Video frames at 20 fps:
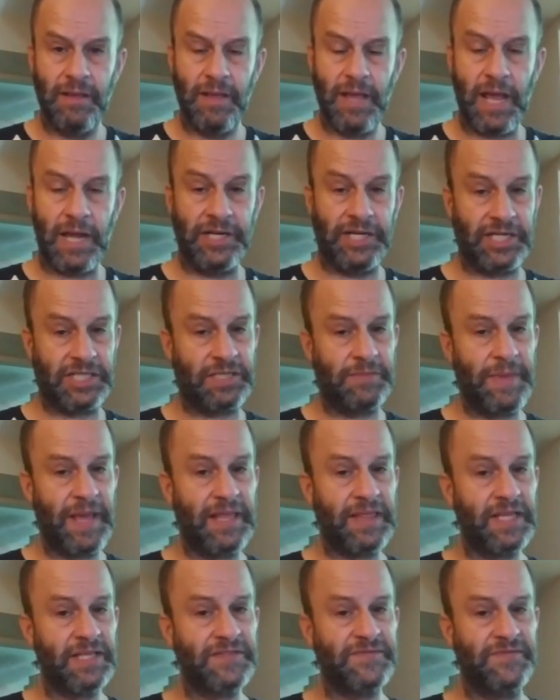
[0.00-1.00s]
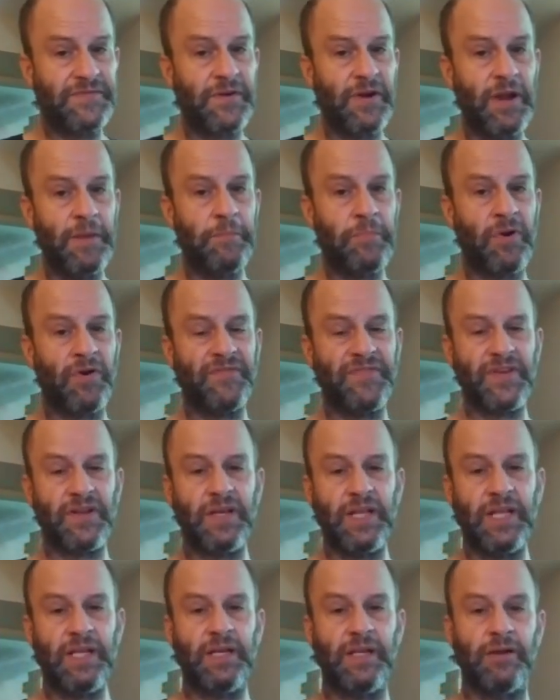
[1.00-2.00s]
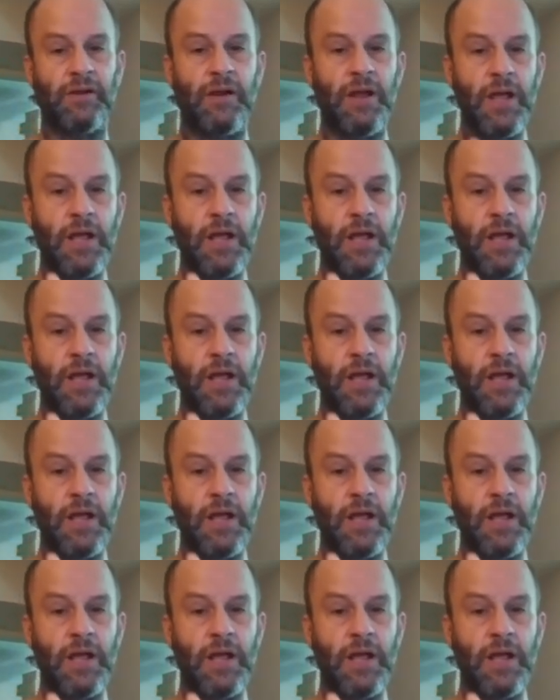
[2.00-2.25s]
And just to make this very perfectly clear,